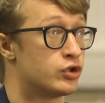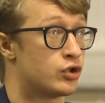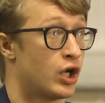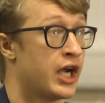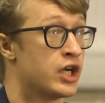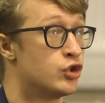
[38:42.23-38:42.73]

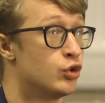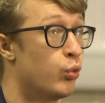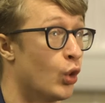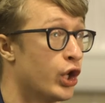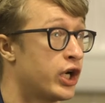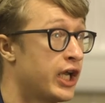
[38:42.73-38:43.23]
trying to
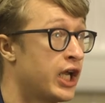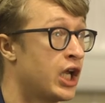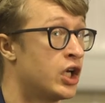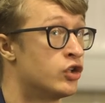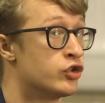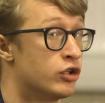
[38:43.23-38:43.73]
work
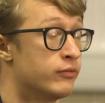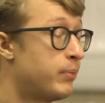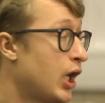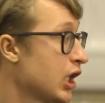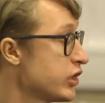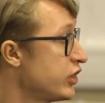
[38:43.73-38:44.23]
in sort of
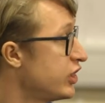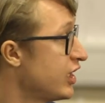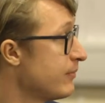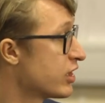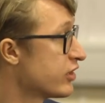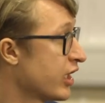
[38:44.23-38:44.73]
policy
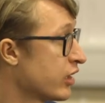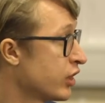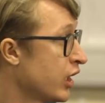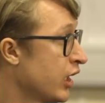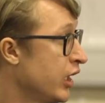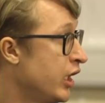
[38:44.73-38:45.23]
teams,
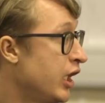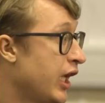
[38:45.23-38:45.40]
etc